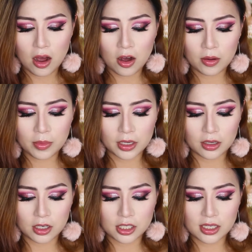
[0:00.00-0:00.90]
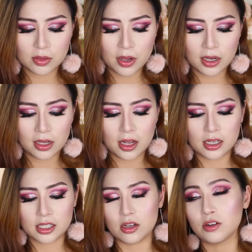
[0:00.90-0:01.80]
Oh my gosh, this one
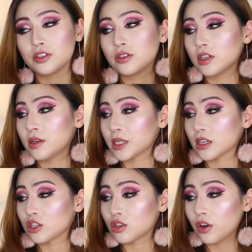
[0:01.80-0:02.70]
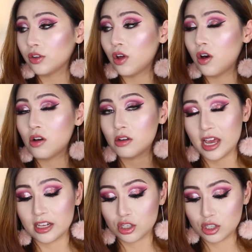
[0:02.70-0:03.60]
lasts on your lips so long.
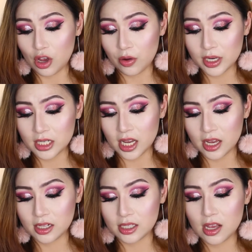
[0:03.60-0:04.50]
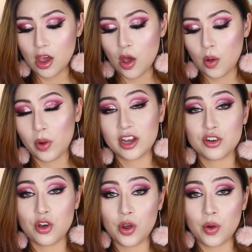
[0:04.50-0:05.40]
It's so intense. When I
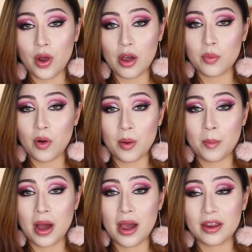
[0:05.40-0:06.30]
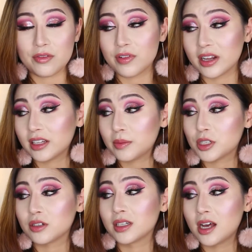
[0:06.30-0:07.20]
know I want my red lip
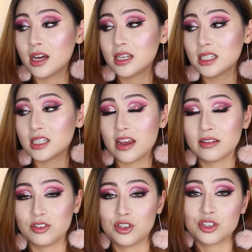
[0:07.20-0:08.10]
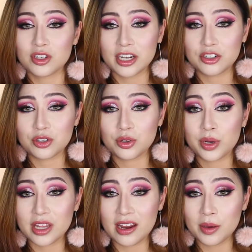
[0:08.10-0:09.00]
to last, and usually I do
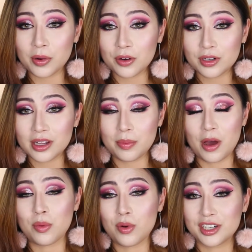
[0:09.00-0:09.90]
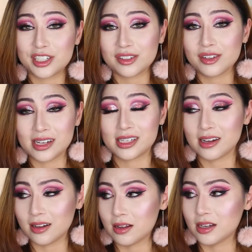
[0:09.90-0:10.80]
with any bold lip, I want it to last
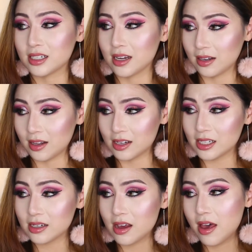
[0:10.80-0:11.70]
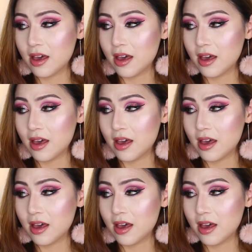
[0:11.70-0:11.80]
and last and last.